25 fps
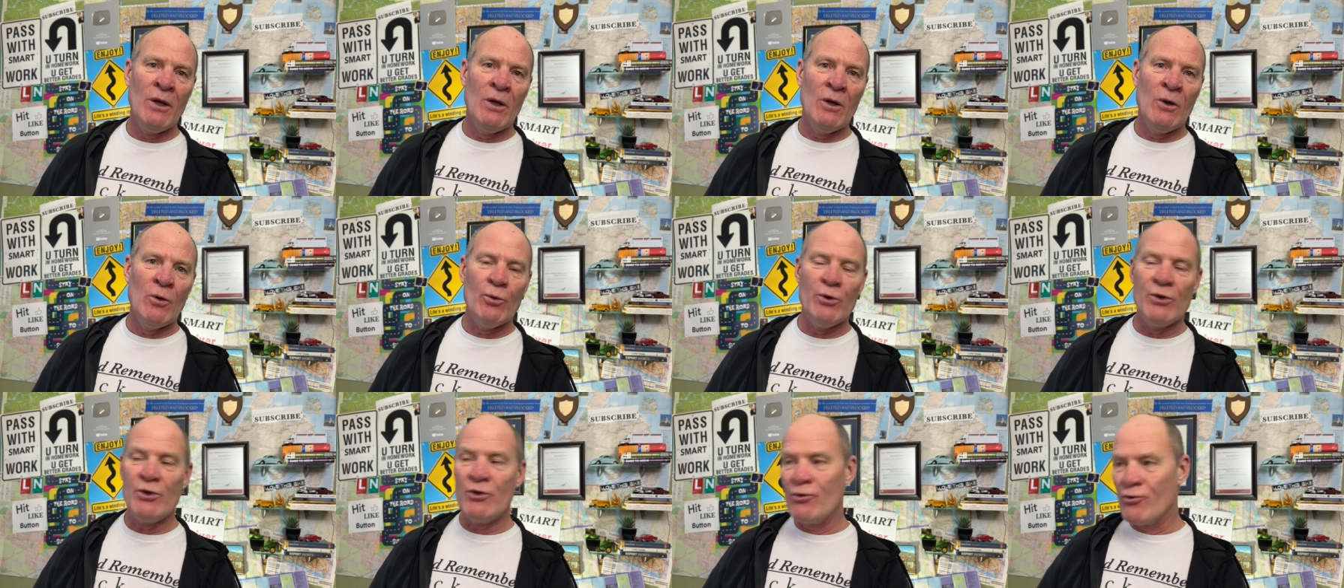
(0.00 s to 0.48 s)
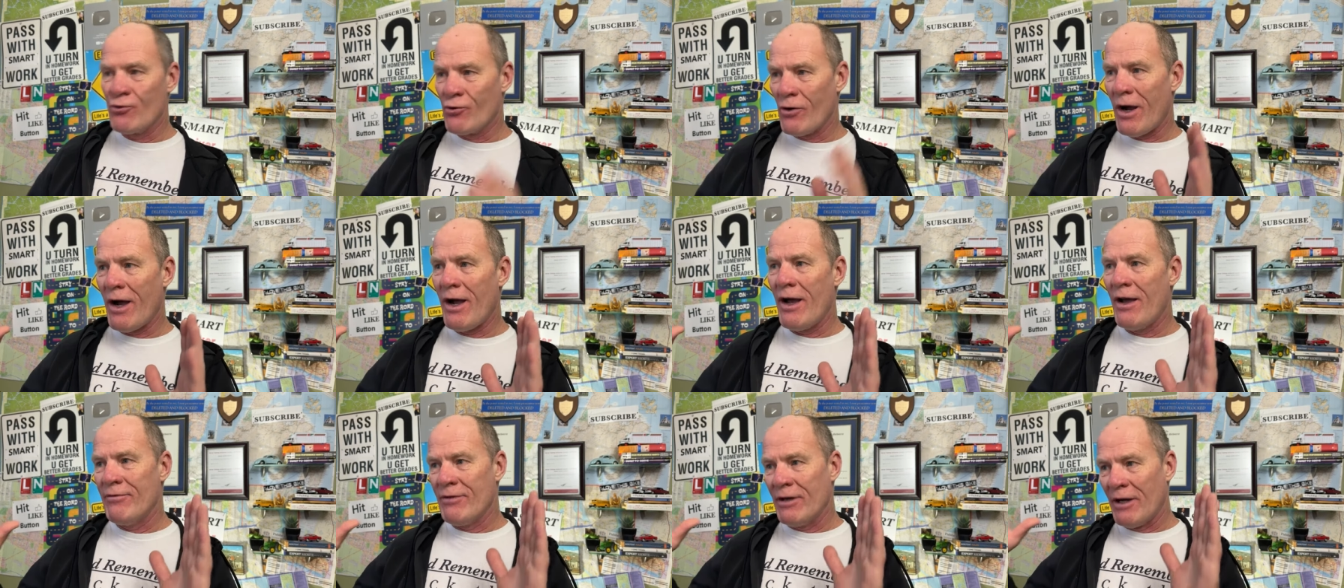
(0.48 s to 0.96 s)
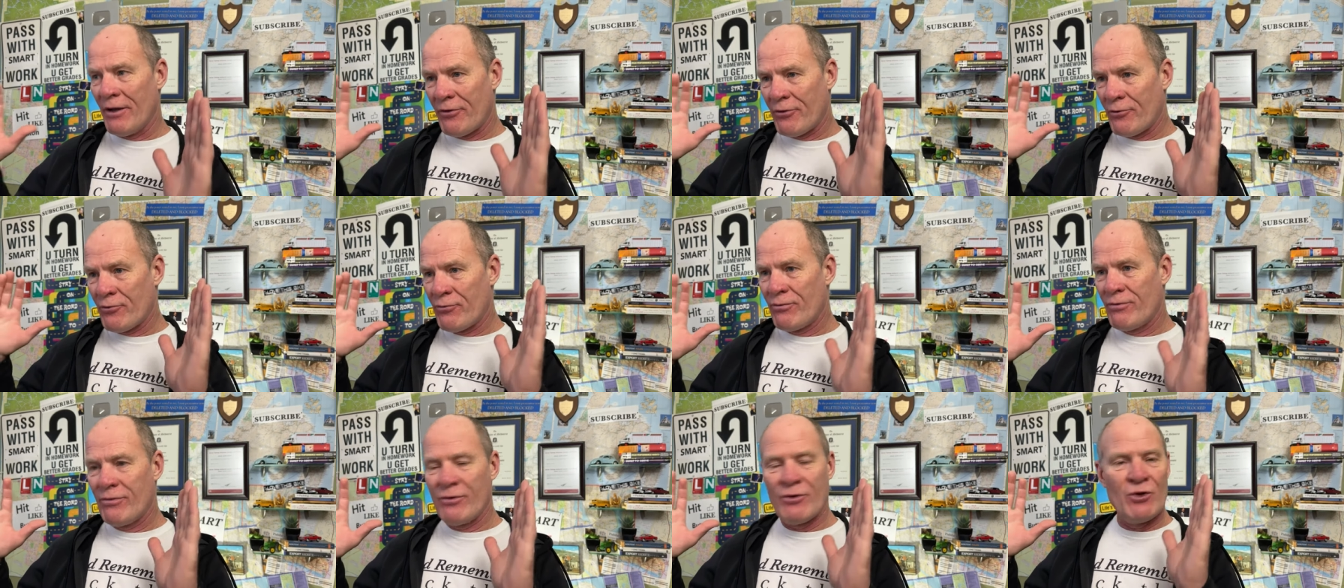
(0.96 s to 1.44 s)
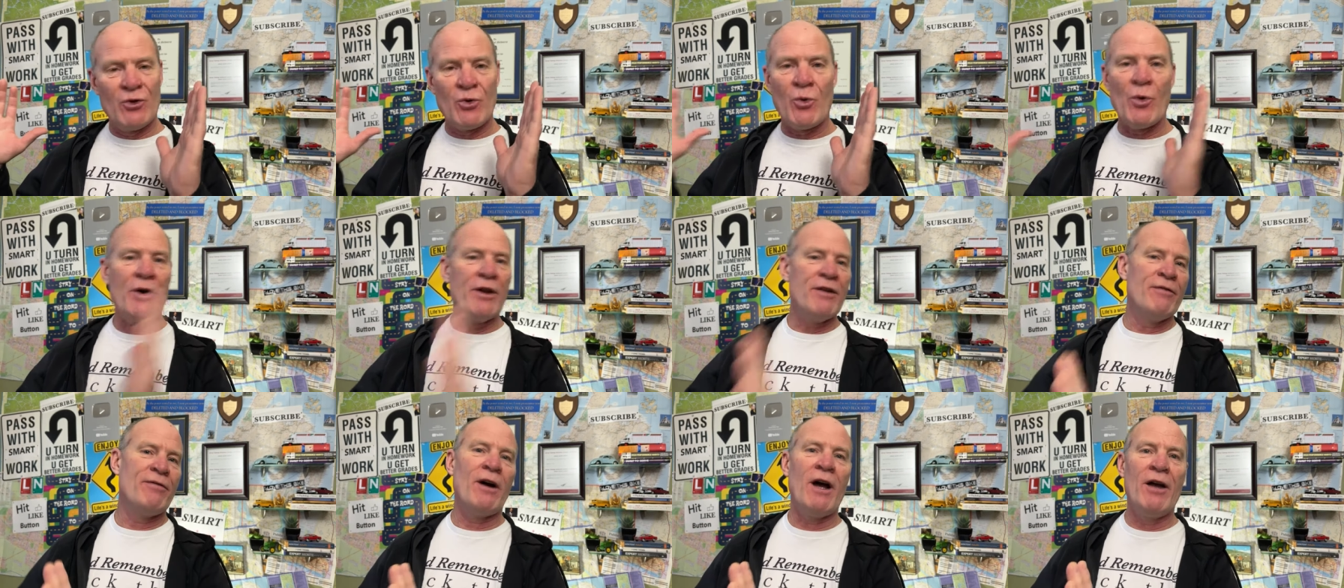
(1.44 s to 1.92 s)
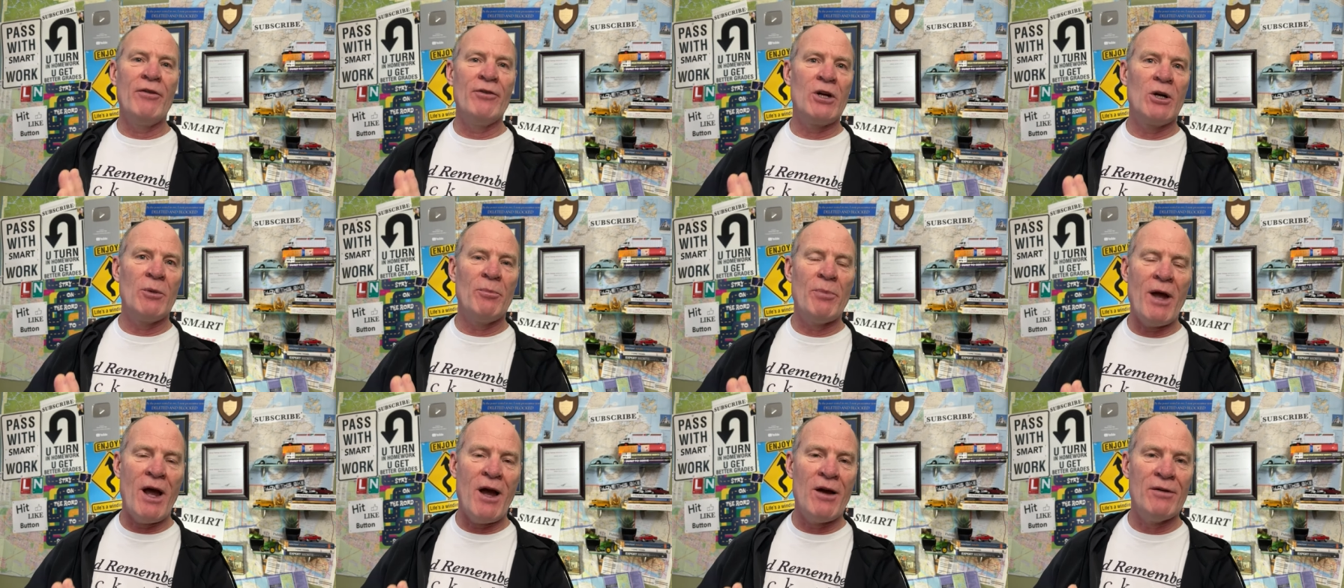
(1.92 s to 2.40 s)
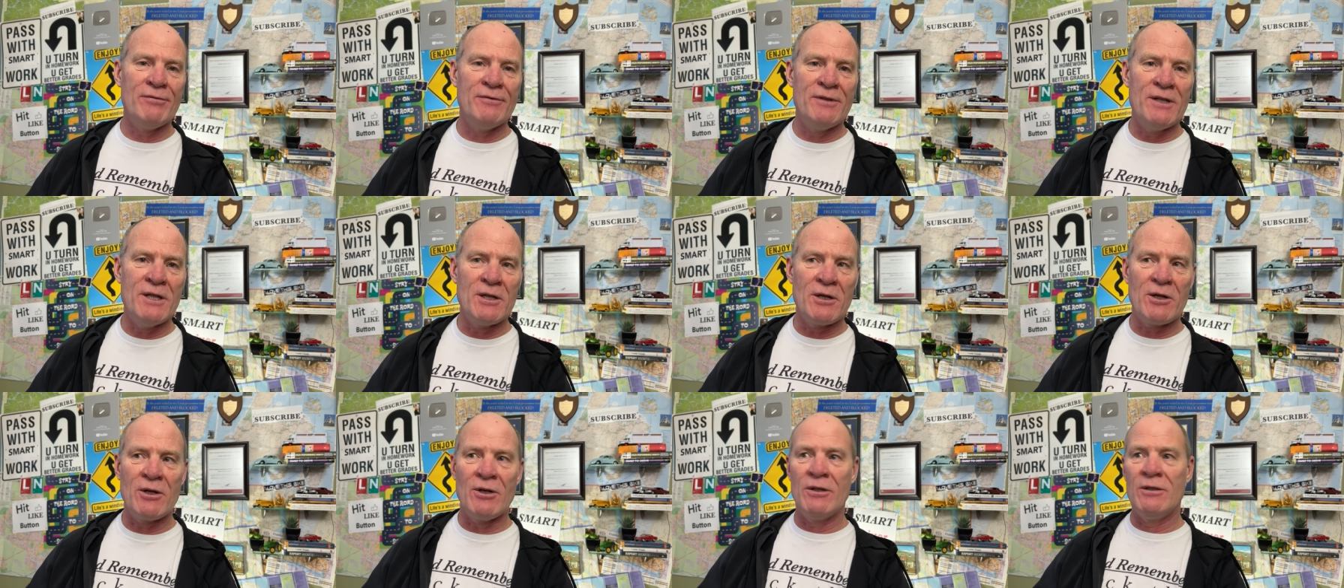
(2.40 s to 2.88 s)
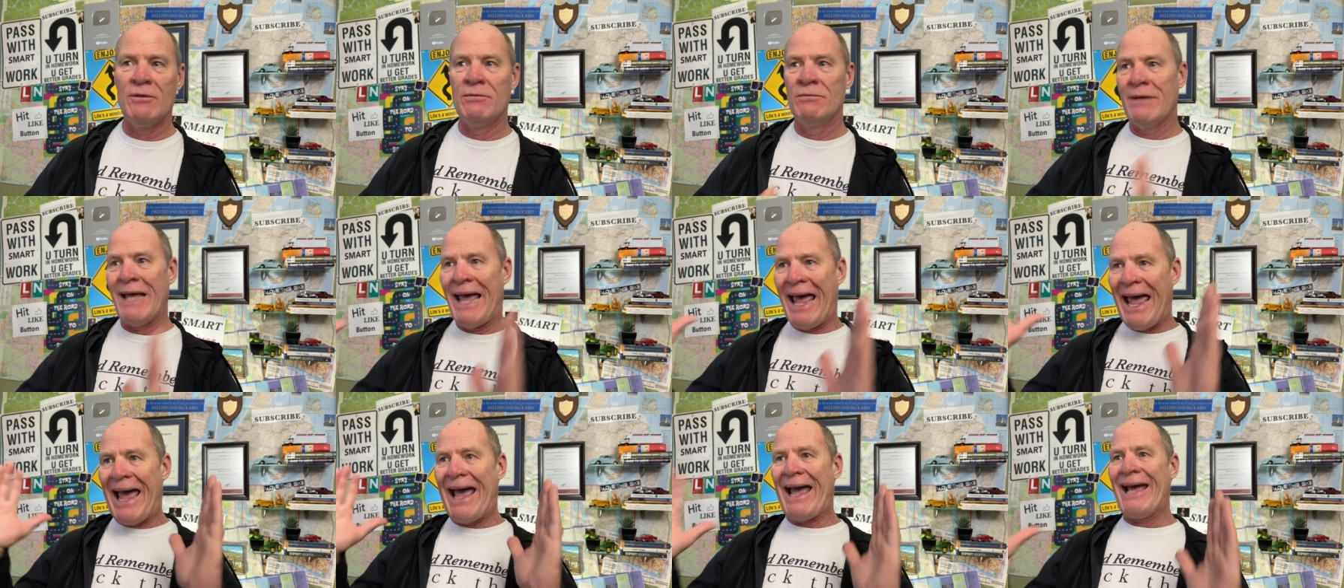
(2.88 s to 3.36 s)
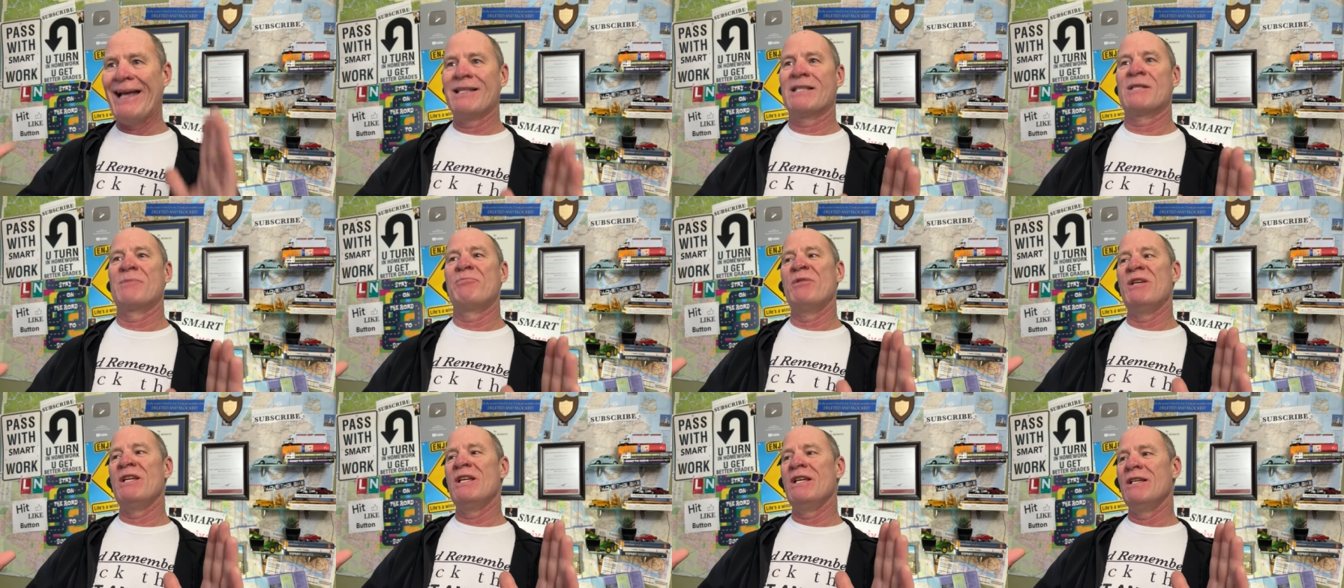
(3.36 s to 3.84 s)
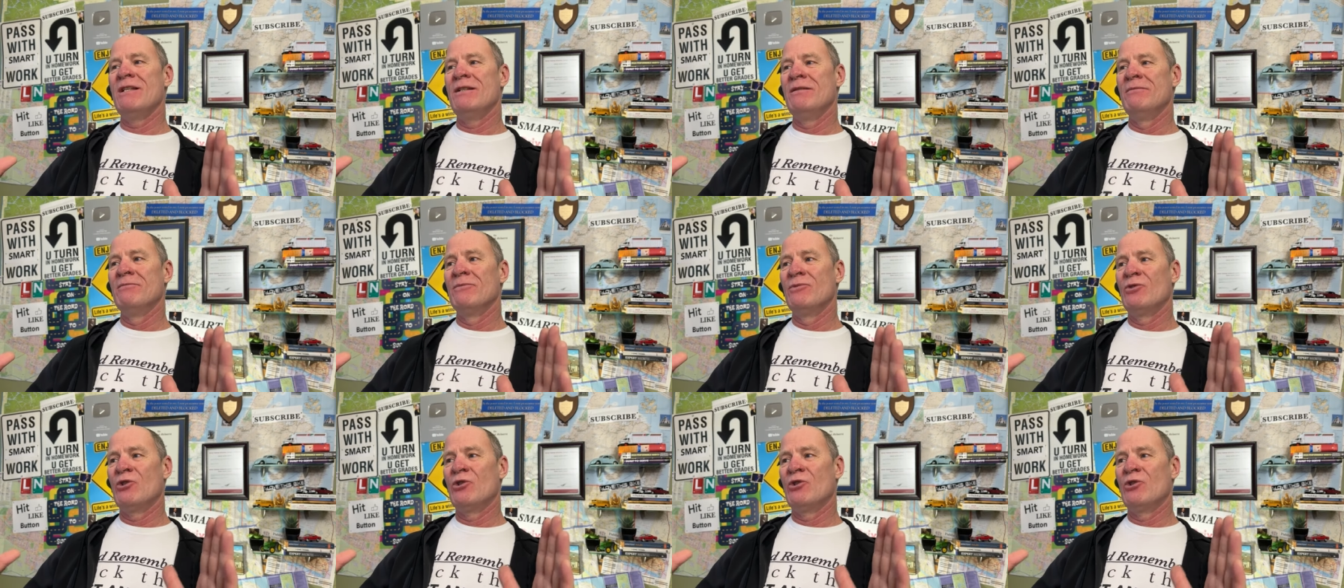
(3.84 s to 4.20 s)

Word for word: would you drive a 2,500 pound vehicle at speed,